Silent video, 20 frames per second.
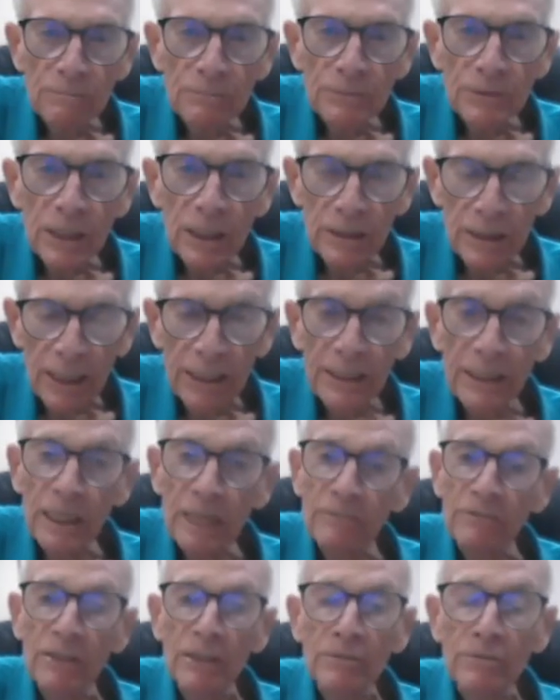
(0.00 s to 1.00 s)
And that
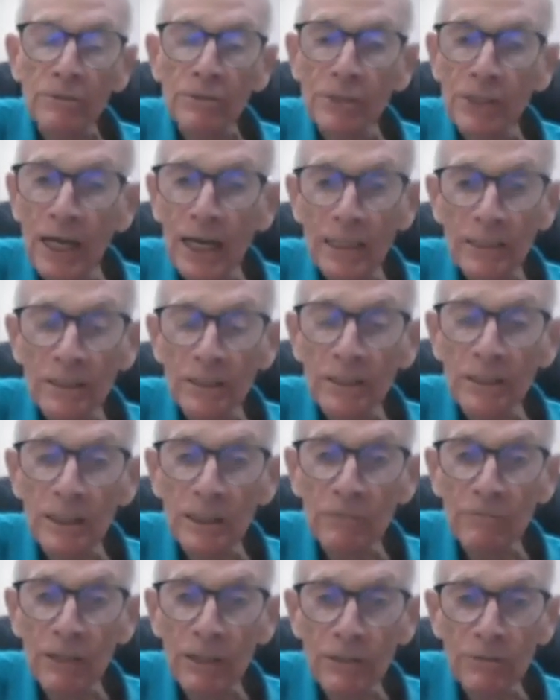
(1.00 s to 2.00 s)
gave Andrew Jackson
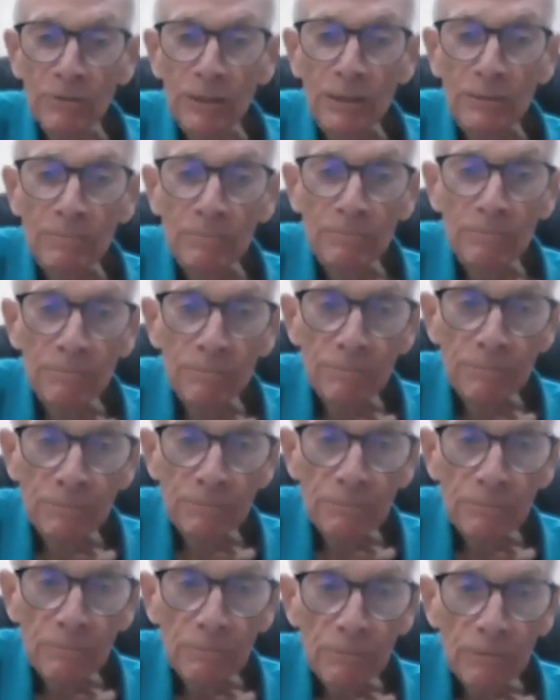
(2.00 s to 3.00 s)
his victory.
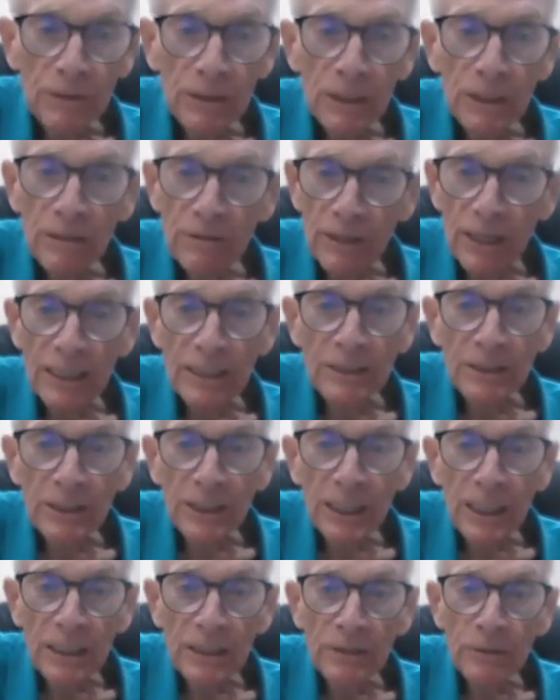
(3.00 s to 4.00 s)
Thanks
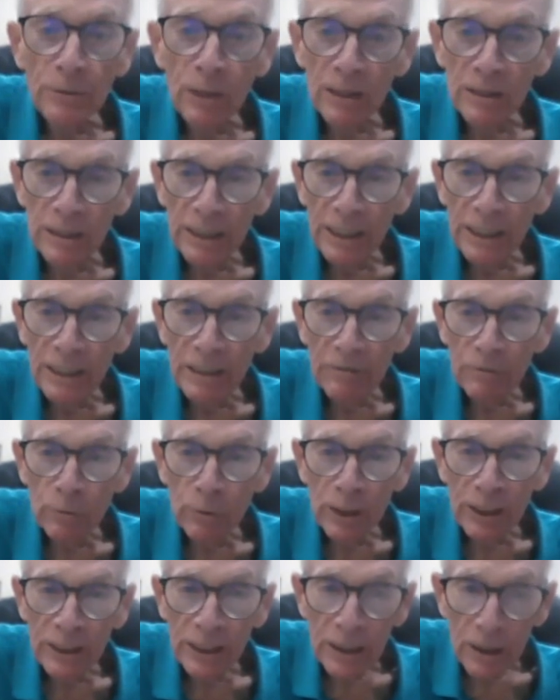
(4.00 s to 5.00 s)
again to Our Lady of
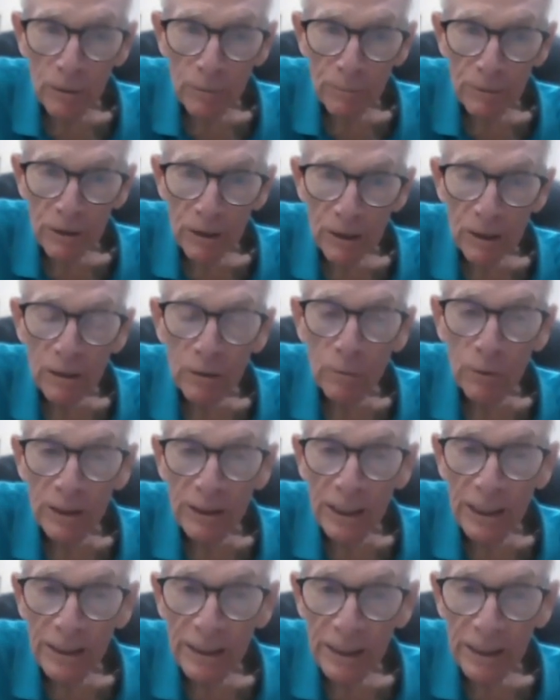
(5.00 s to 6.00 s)
Quick Help when
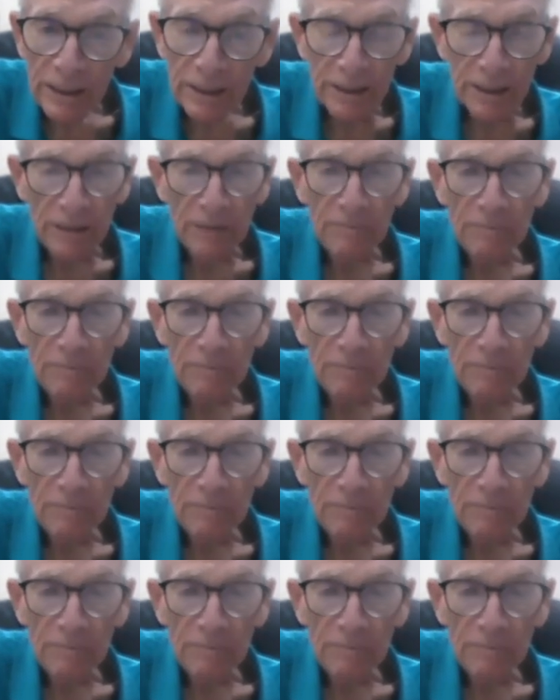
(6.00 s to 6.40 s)
they needed it.